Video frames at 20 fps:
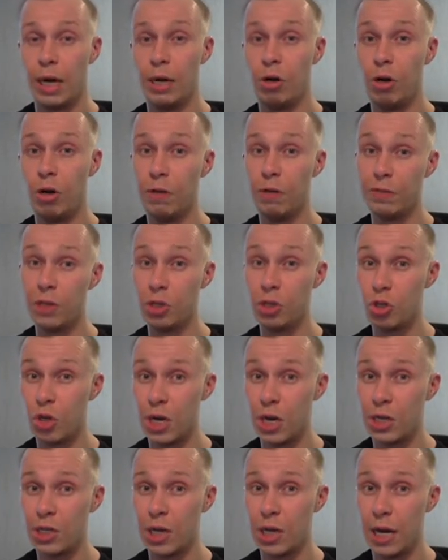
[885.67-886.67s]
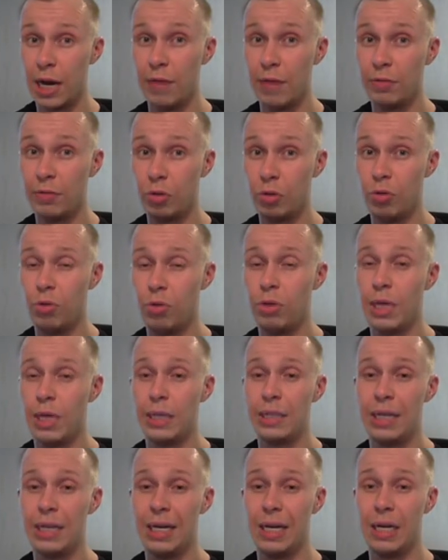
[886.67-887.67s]
and off the chance I have to do
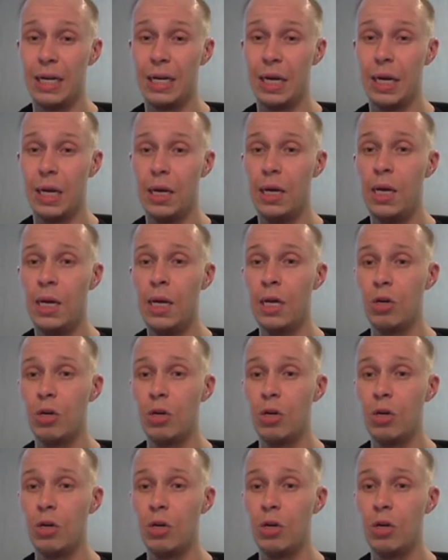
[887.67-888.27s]
that yet again,